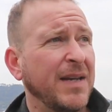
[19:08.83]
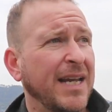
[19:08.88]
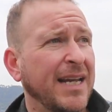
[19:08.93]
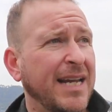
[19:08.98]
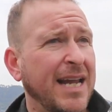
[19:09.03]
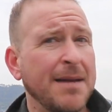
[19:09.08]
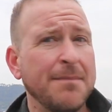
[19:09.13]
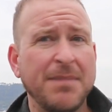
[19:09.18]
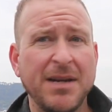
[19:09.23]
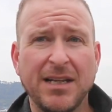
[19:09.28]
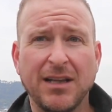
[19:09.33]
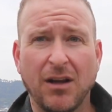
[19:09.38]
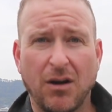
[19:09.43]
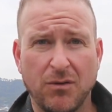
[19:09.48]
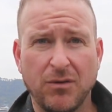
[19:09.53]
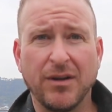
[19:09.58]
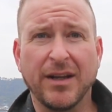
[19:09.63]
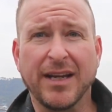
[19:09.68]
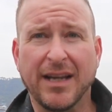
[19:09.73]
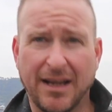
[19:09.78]
It can be
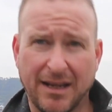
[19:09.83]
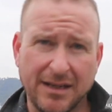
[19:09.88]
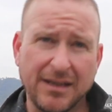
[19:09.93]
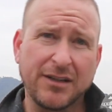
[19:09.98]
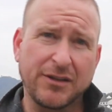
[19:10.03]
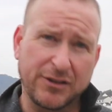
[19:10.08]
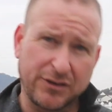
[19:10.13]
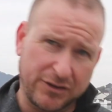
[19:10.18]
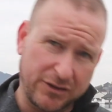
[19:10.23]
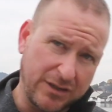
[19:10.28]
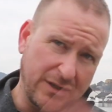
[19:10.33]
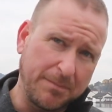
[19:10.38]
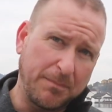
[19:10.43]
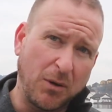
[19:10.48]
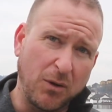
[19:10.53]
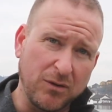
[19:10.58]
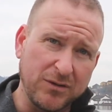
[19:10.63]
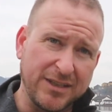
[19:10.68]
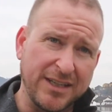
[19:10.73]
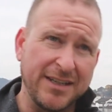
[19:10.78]
lonely. It
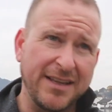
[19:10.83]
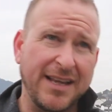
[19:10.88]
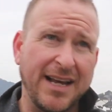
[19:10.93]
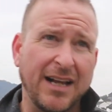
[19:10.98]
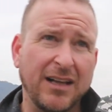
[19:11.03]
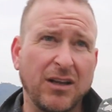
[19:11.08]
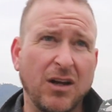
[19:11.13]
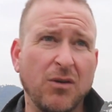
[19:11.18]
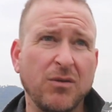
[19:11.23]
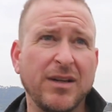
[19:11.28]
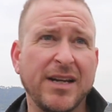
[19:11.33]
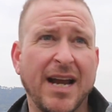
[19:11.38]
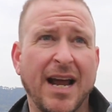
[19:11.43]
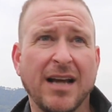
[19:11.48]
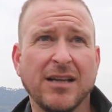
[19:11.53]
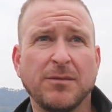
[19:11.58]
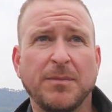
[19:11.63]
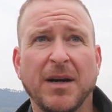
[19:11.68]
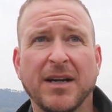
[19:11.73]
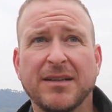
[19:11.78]
pulls into that lonely
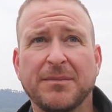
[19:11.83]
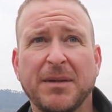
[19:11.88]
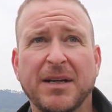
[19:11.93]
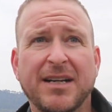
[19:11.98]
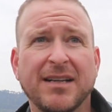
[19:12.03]
aspect,